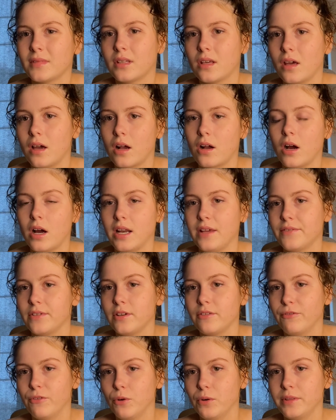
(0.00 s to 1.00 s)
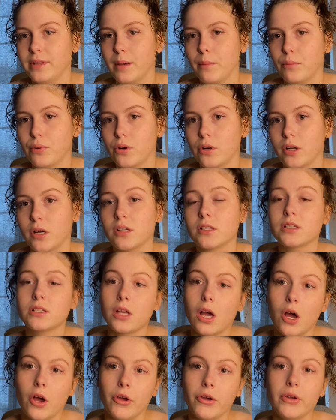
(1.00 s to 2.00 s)
I can't even afford them products.
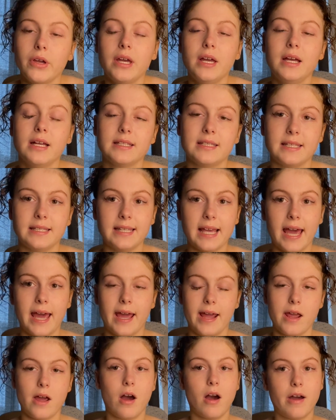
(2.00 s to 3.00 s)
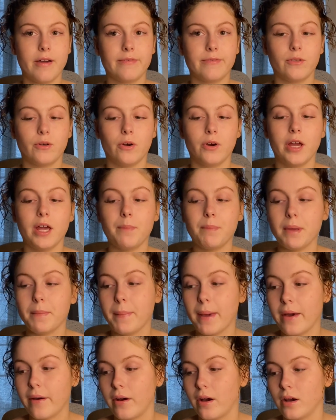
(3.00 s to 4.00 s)
So today I thought it'd be
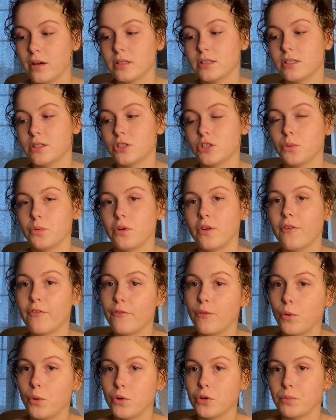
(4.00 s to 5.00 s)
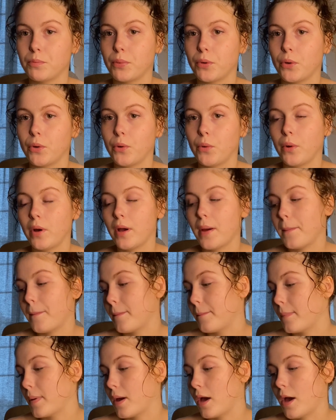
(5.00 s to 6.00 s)
better to do an affordable
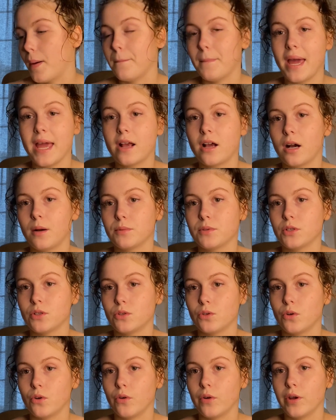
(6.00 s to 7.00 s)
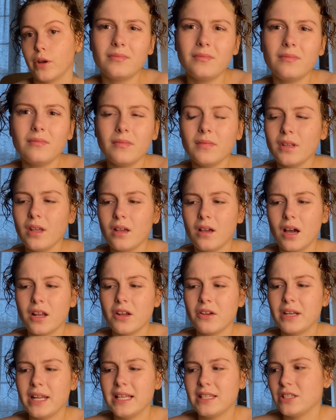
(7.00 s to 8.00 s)
makeup tutorial. I
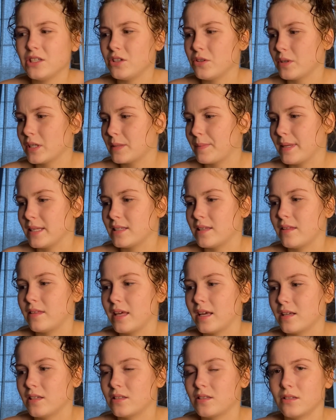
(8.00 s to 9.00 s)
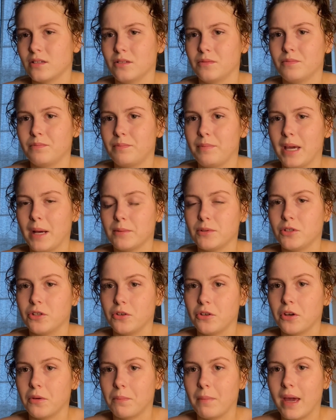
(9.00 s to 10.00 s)
don't need to do expensive things to be able to do
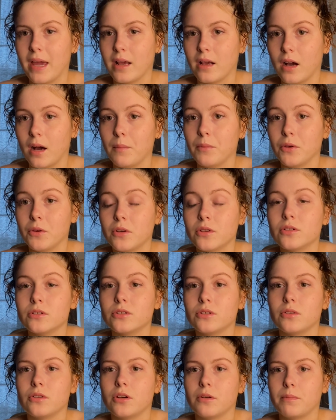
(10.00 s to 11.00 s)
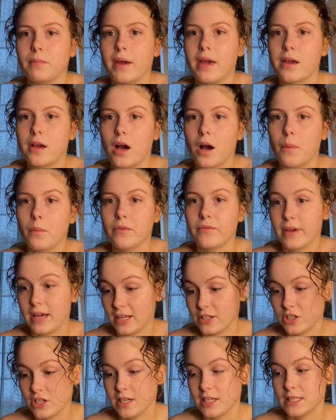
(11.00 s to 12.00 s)
good makeup. You can do good makeup with
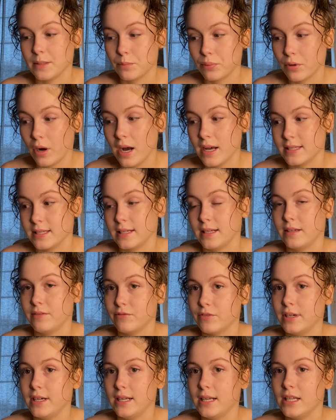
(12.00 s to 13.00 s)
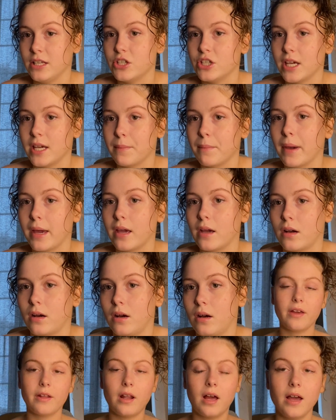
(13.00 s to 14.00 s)
actually surprisingly really cheap
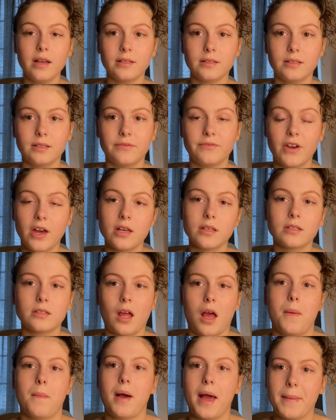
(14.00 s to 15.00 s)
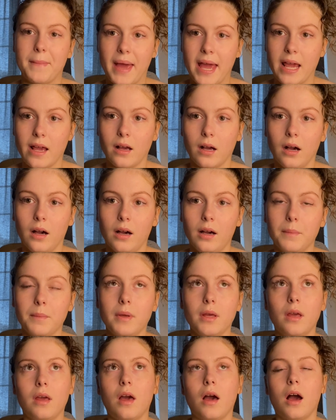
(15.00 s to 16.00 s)
makeup. I like to first start my makeup.
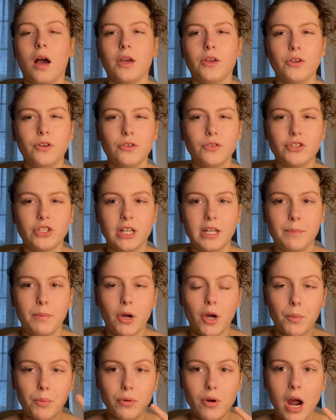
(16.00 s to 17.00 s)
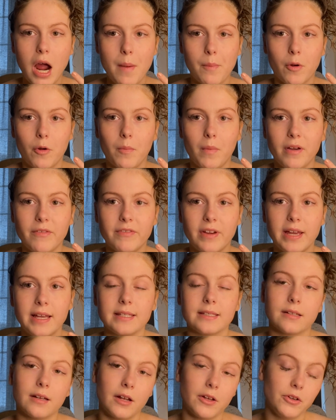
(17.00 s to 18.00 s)
I usually put a primer on my
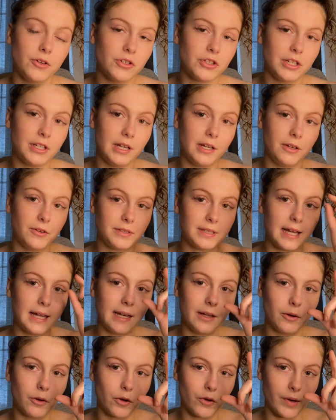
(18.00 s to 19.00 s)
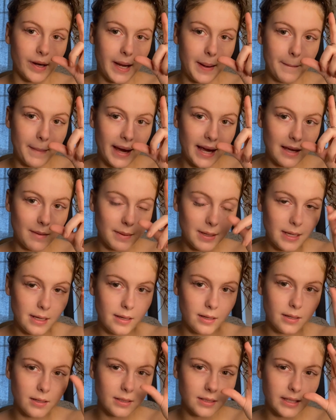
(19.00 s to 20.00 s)
face, and I usually use that little green baby
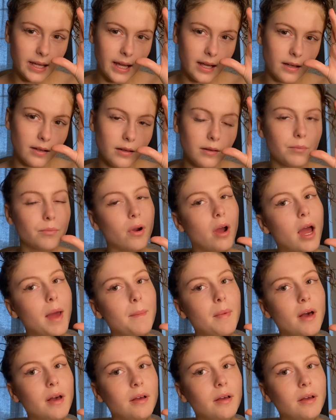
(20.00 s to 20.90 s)
skin primer.